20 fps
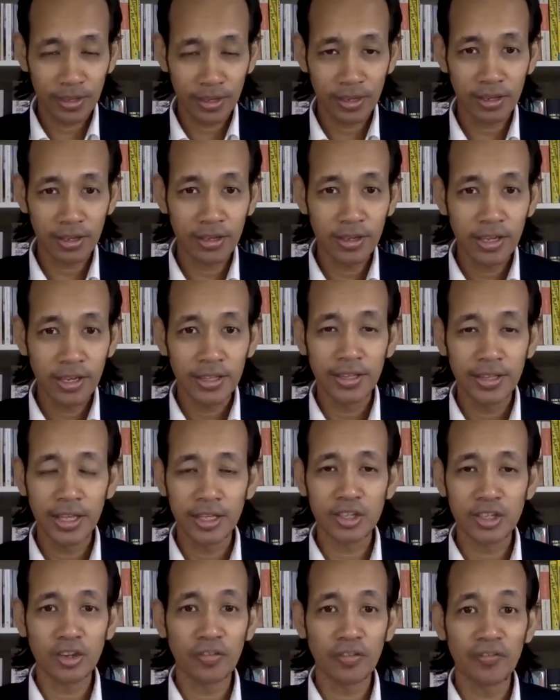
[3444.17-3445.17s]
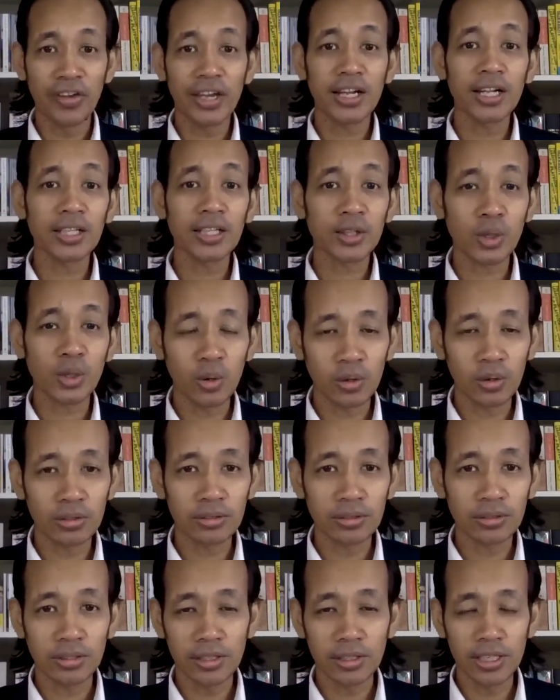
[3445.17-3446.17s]
yeah, then your vagal
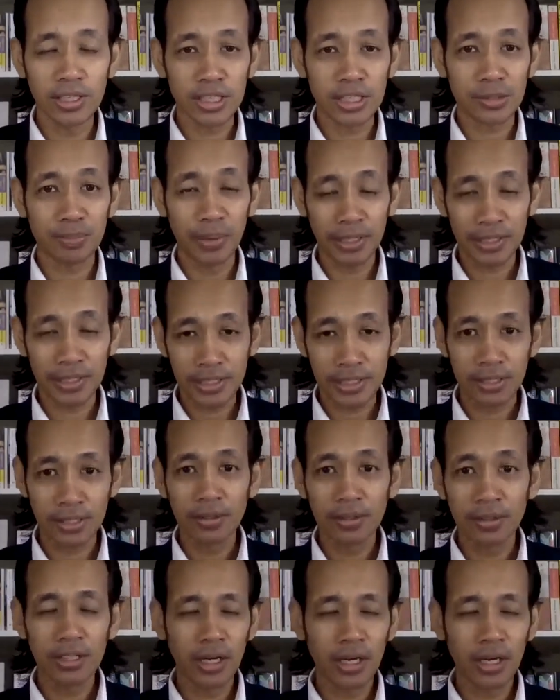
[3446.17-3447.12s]
tone is better.